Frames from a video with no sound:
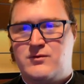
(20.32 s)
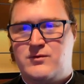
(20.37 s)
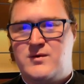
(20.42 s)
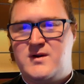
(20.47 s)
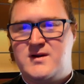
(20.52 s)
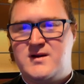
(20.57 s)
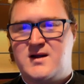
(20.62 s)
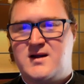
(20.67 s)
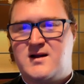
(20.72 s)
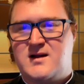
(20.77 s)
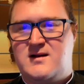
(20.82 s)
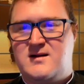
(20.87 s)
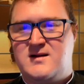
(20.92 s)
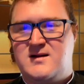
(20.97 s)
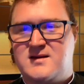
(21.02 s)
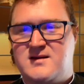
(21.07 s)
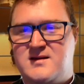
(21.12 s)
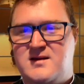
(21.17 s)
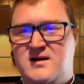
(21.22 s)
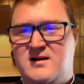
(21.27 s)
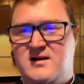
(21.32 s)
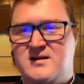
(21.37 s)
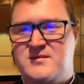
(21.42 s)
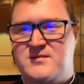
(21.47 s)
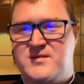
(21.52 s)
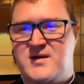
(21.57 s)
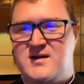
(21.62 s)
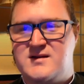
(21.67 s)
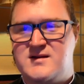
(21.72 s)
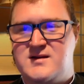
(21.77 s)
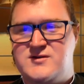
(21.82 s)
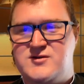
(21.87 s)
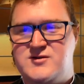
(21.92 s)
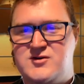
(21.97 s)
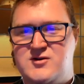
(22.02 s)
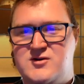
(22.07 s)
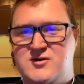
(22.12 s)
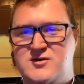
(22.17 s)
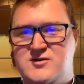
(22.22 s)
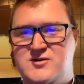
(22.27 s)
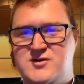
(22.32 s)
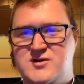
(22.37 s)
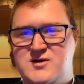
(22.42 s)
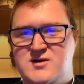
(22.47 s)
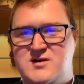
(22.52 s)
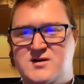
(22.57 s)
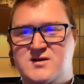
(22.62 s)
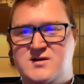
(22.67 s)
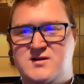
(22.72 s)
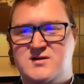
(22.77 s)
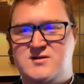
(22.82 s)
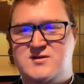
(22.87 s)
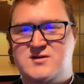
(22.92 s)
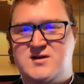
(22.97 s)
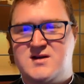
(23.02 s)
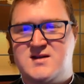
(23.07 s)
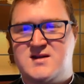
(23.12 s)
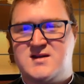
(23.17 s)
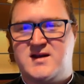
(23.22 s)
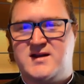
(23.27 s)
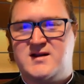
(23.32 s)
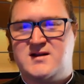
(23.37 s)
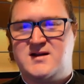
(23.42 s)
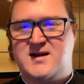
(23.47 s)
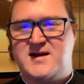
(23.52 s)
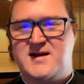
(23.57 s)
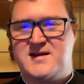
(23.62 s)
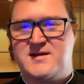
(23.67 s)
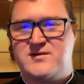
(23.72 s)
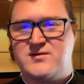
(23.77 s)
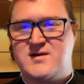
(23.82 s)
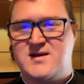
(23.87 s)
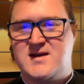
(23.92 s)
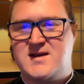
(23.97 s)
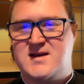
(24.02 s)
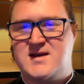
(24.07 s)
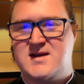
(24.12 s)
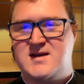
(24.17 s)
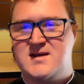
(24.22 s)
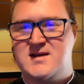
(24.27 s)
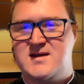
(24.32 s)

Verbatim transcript: When the collect talks about the church, just like last week,